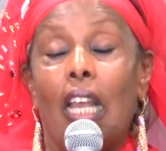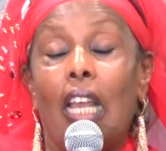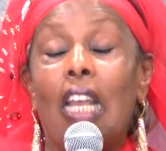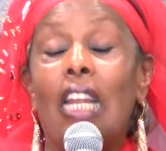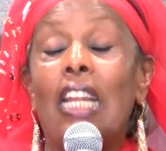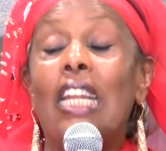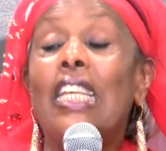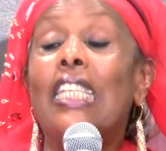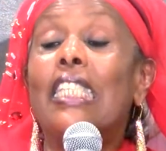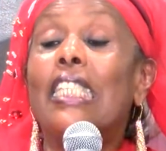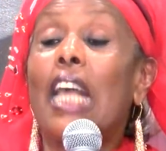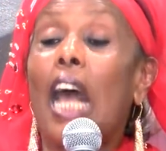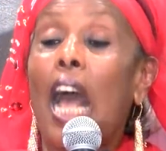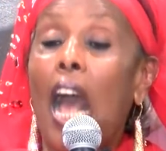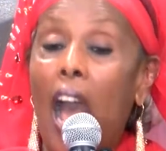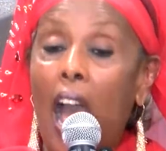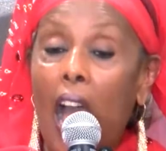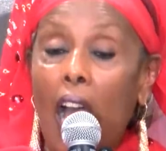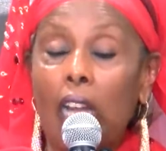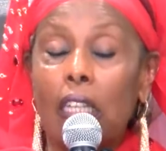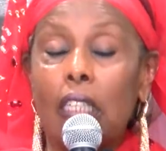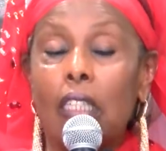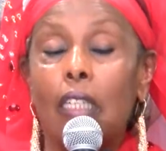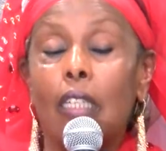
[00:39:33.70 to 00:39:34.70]
In his
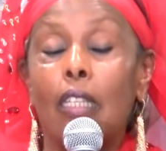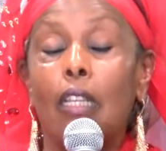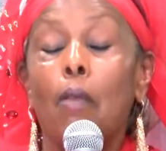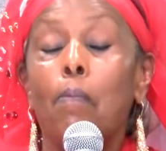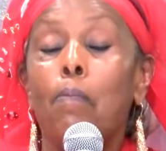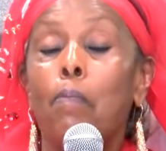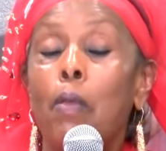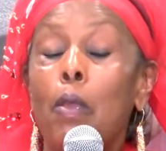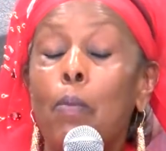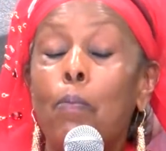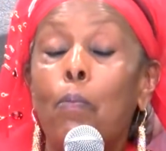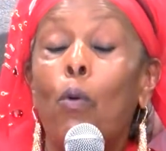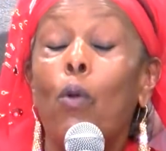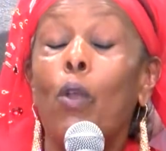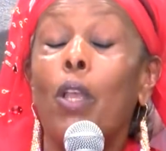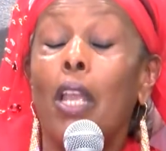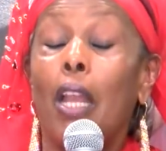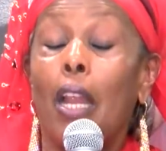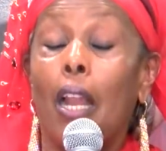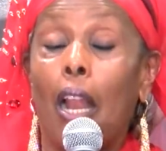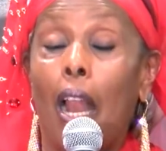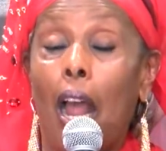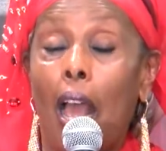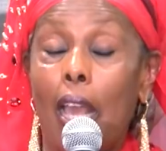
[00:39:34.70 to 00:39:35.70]
heart, the people he
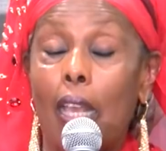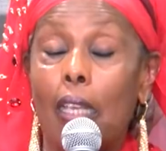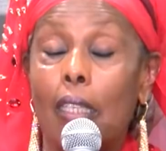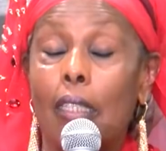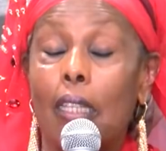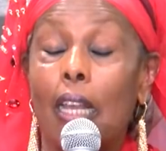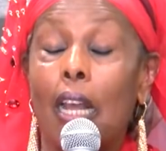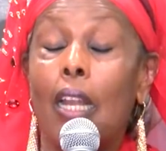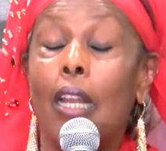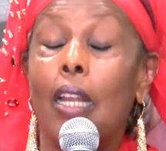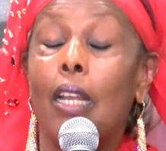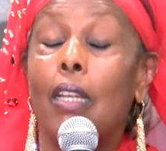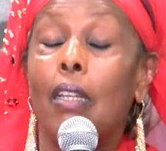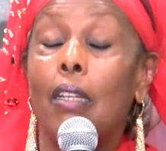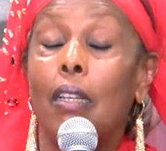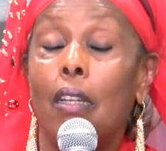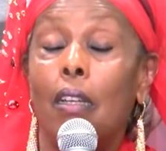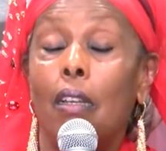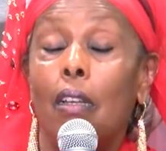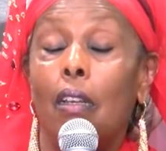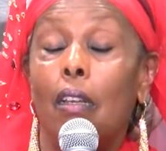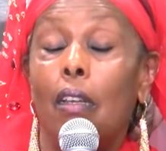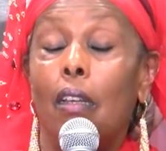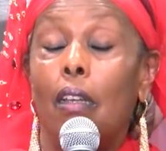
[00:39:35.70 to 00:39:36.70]
likes, and
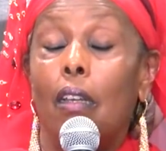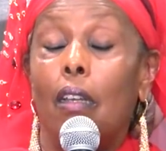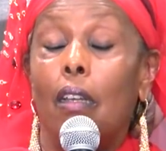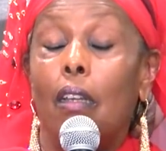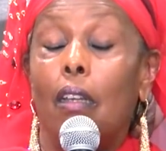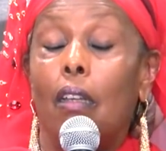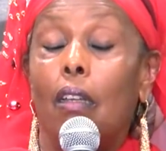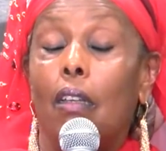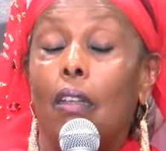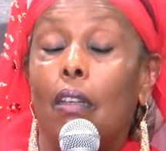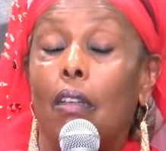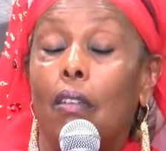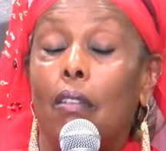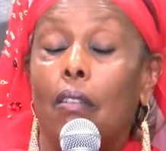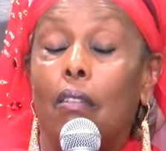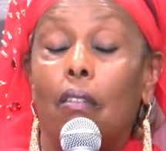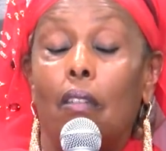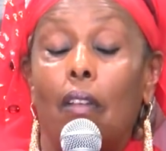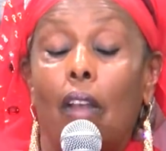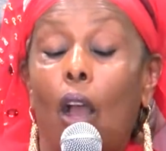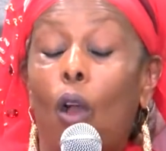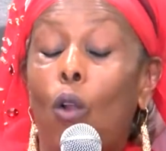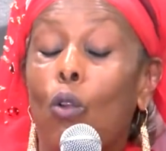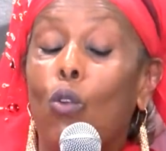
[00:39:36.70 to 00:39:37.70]

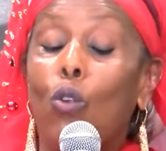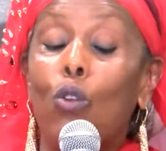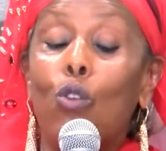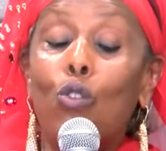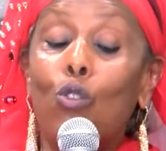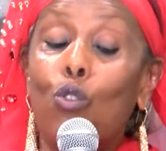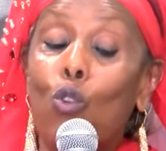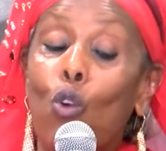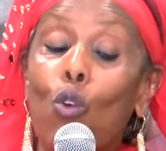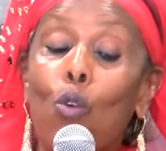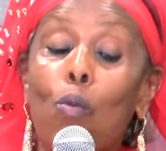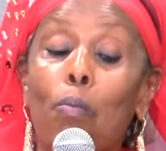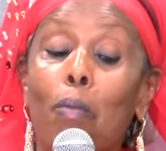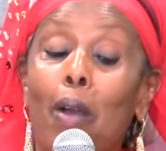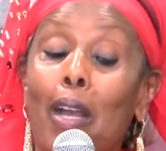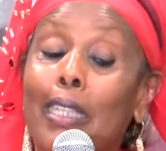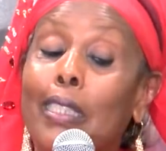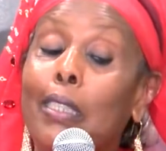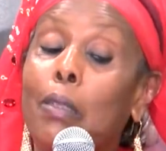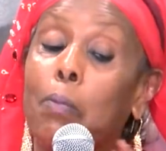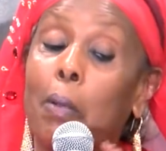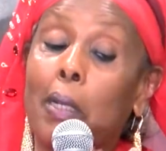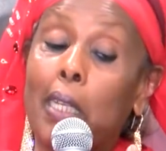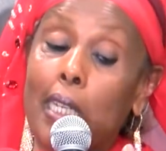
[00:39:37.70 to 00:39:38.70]
I'll not talk
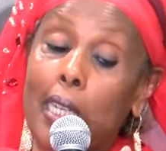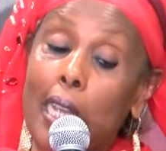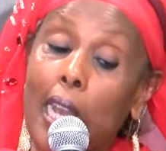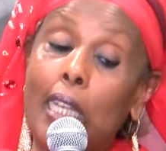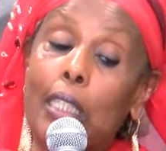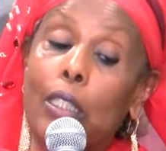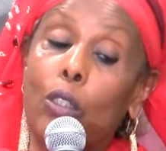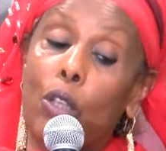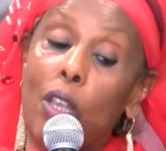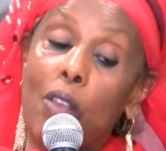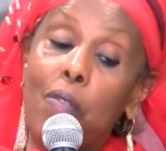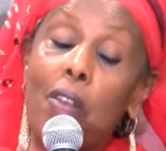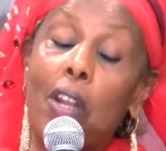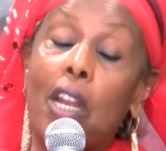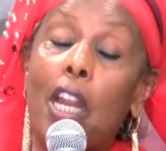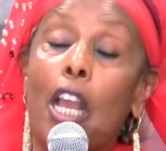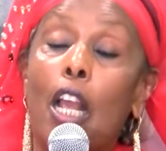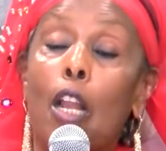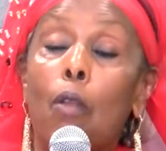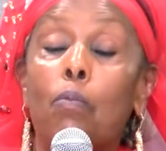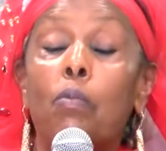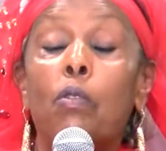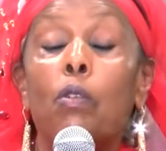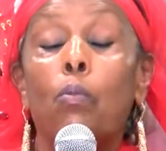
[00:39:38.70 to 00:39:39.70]
much, but he has even
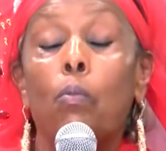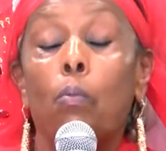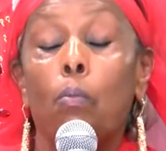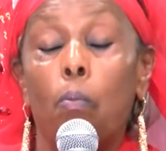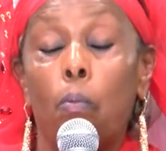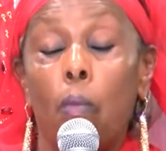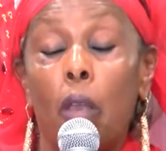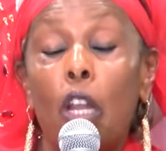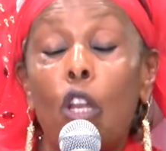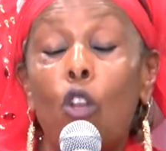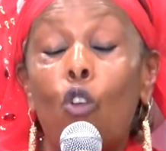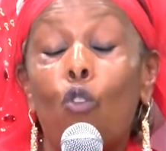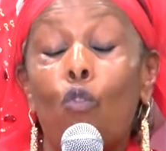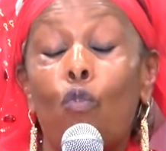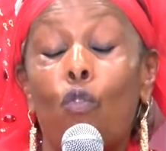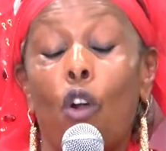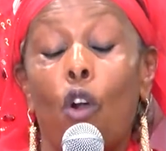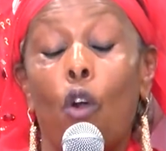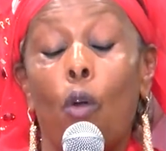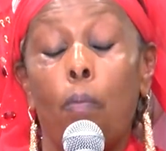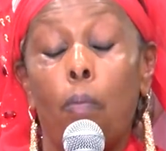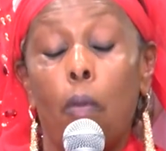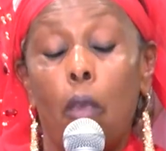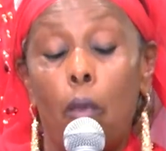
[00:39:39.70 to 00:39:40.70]
helped many of
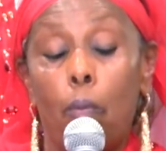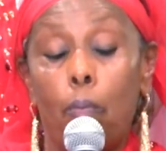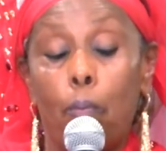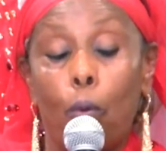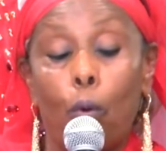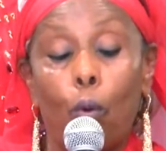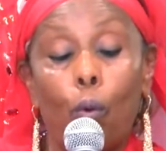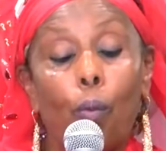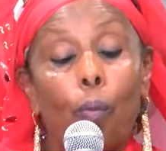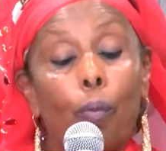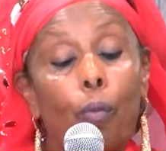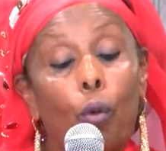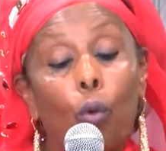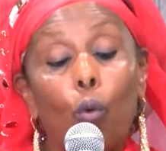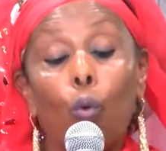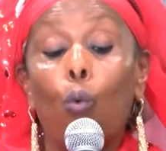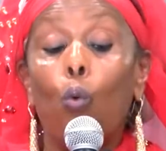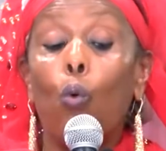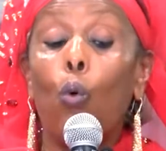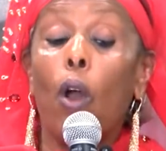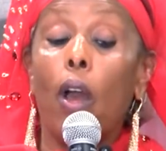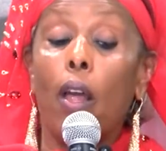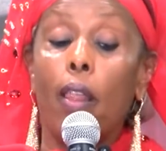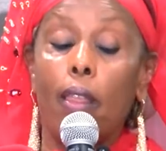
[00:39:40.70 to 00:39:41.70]
our people
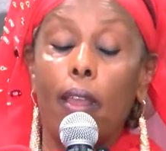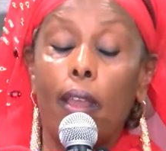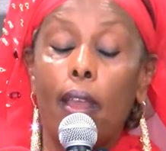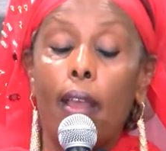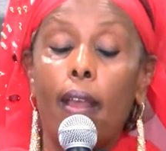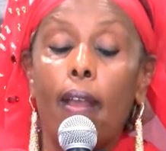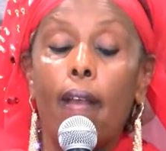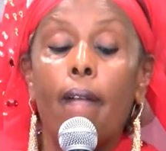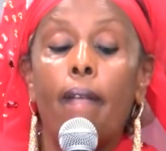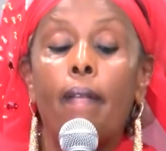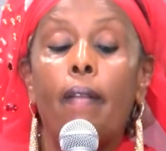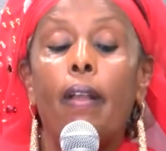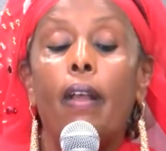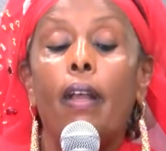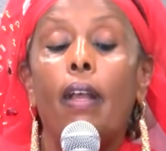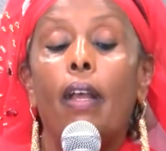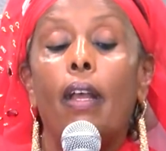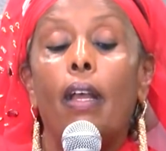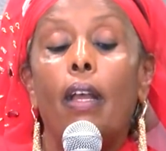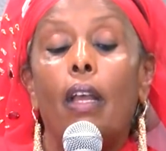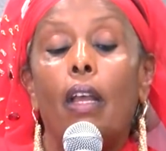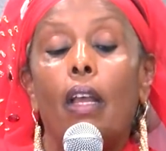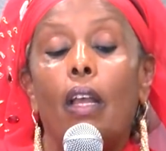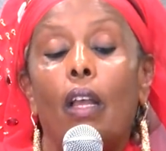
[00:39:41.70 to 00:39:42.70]
who are there,
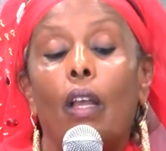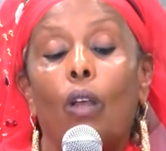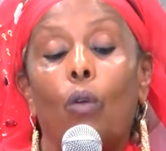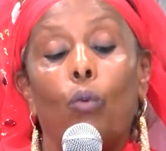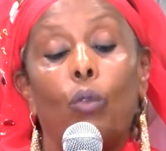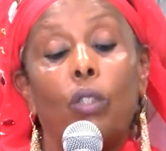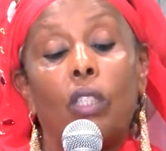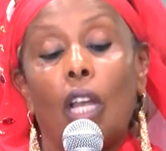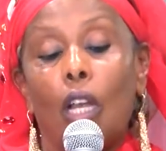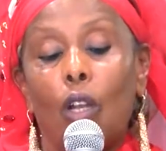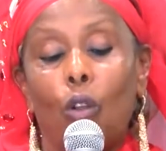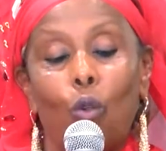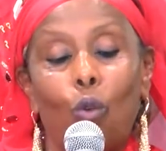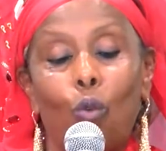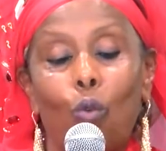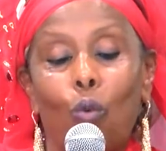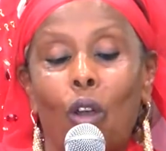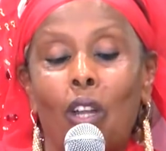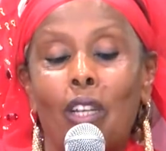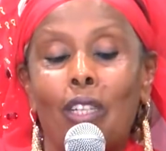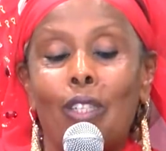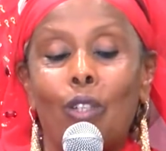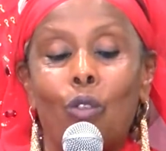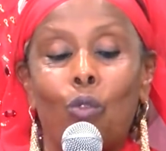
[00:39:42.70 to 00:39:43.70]
which I don't
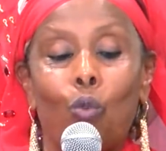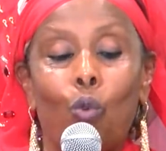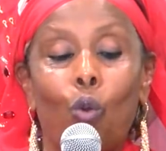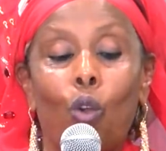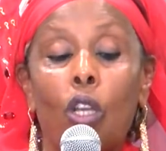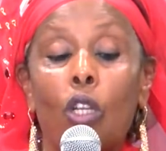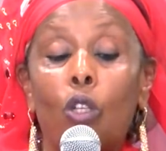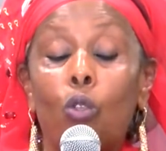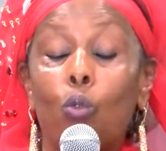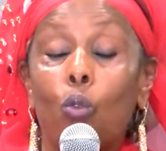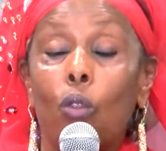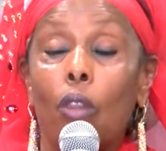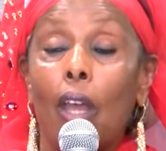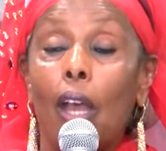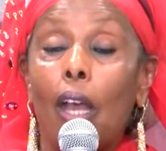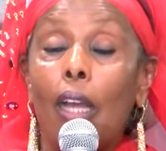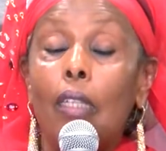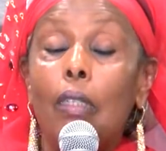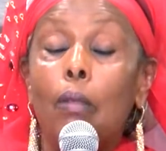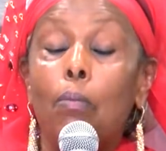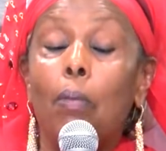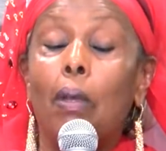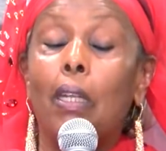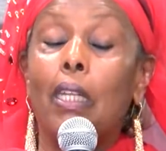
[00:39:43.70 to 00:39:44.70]
want to go into
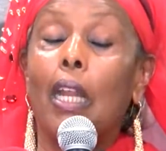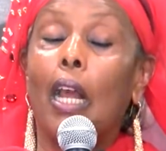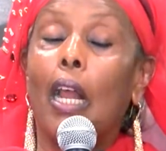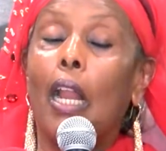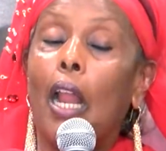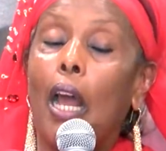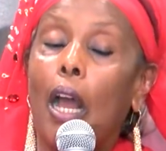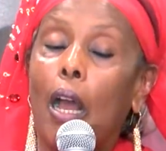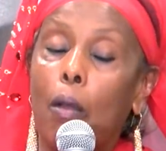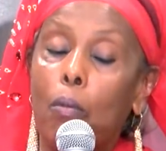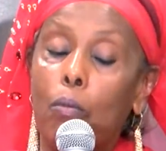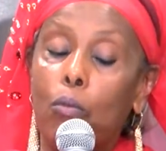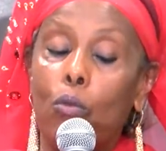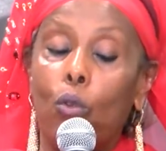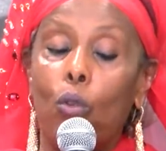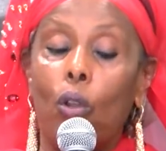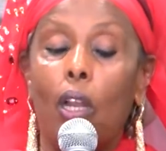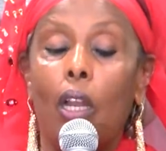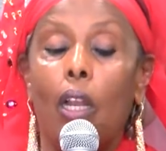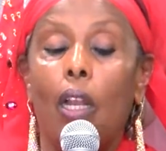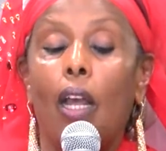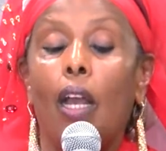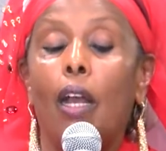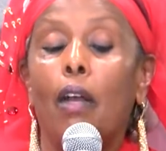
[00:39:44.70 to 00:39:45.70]
that, but
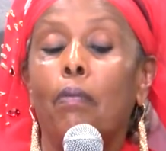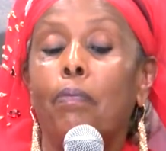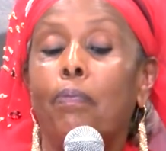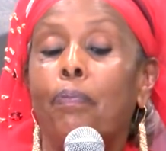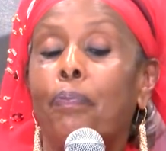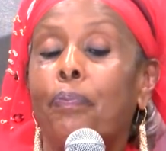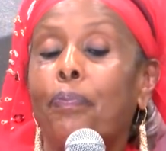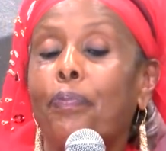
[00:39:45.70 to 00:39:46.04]
alhamdulillah.